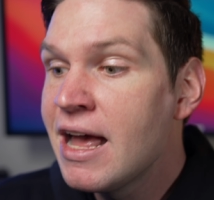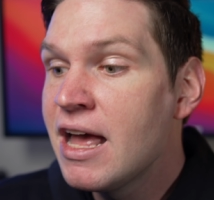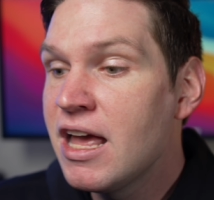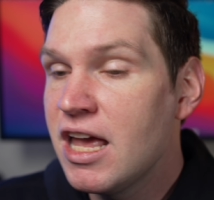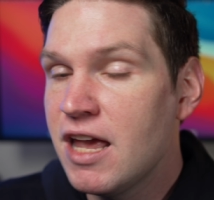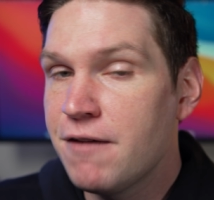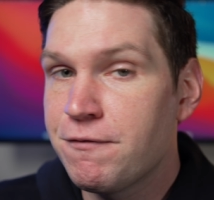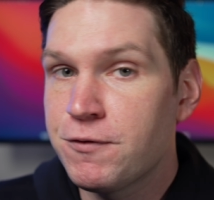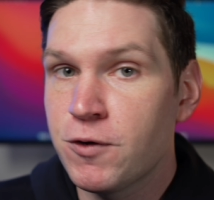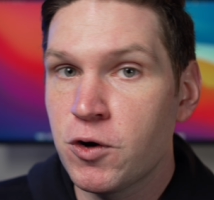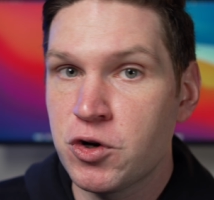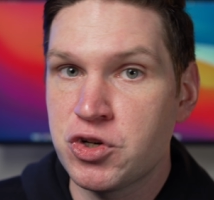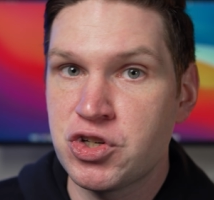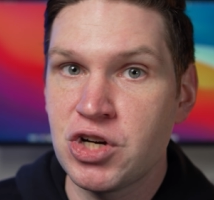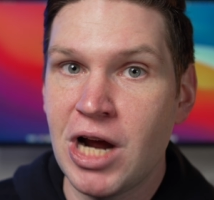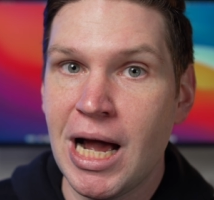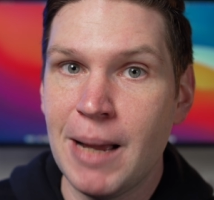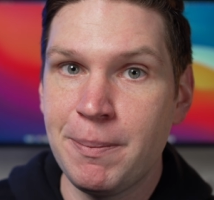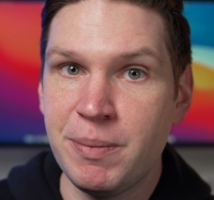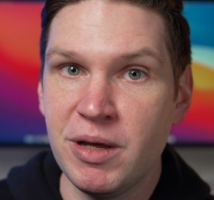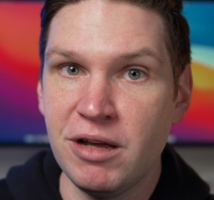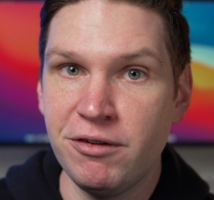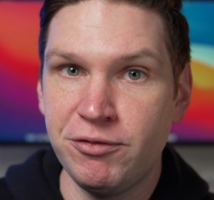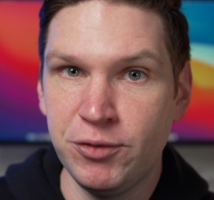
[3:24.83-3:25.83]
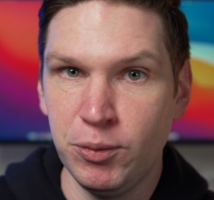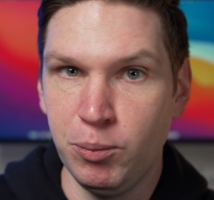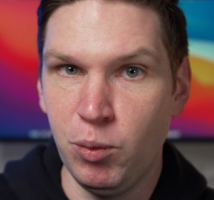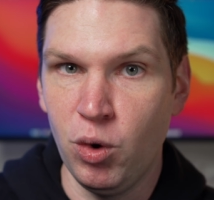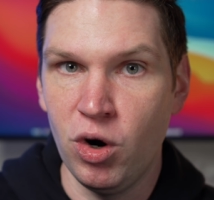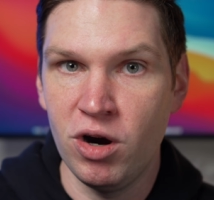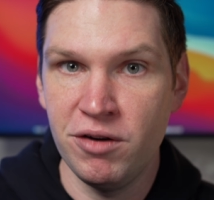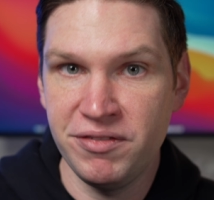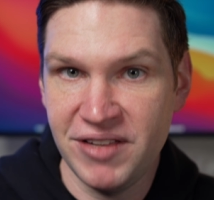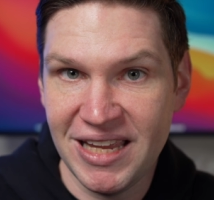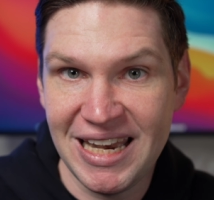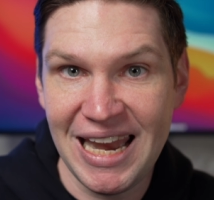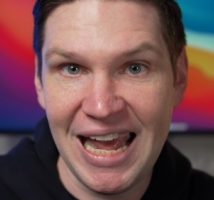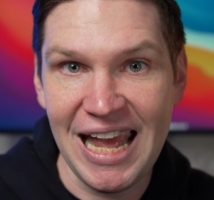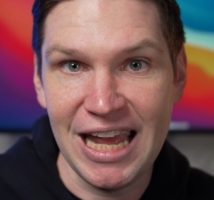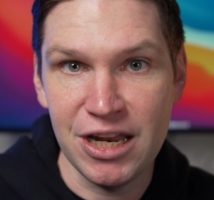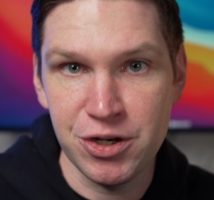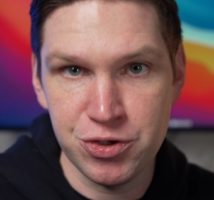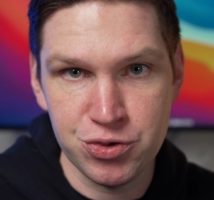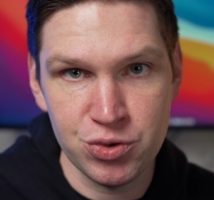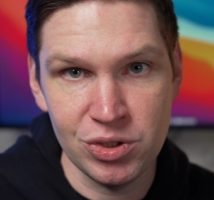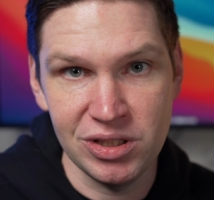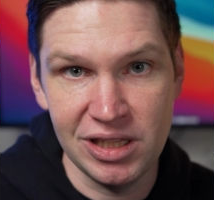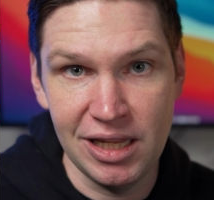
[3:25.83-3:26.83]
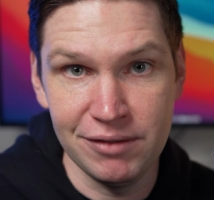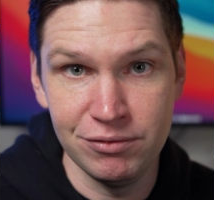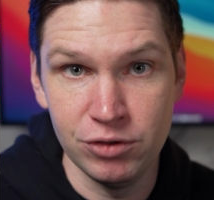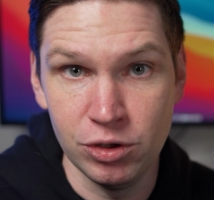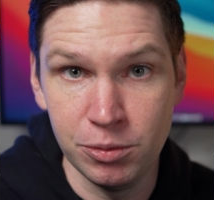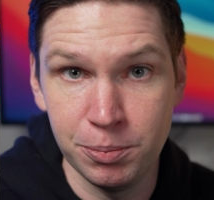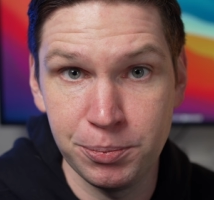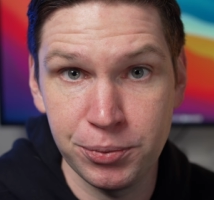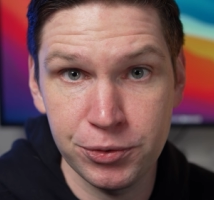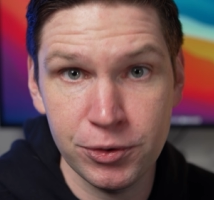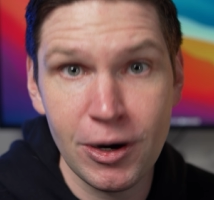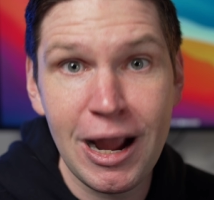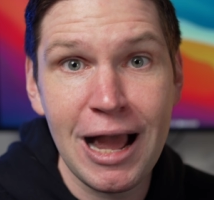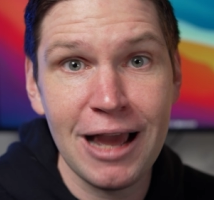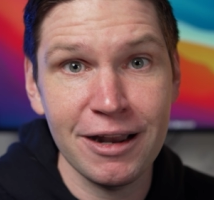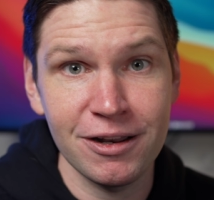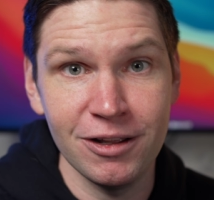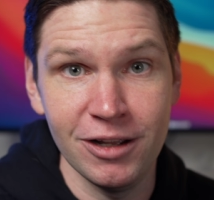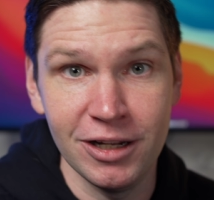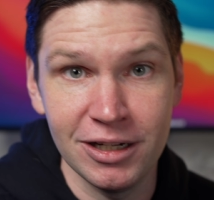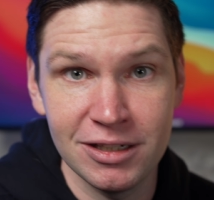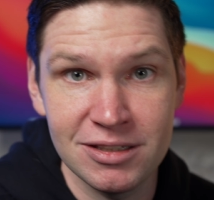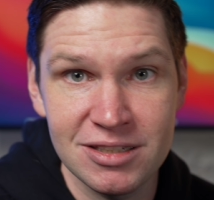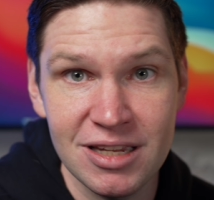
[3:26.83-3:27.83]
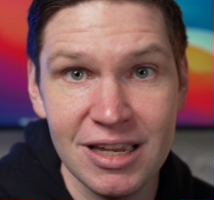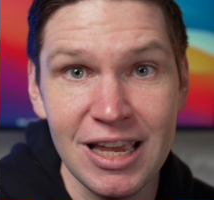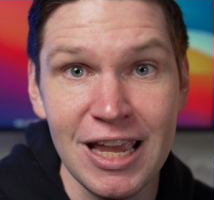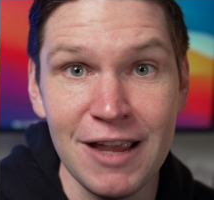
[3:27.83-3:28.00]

if you're shopping for more of an entry level product.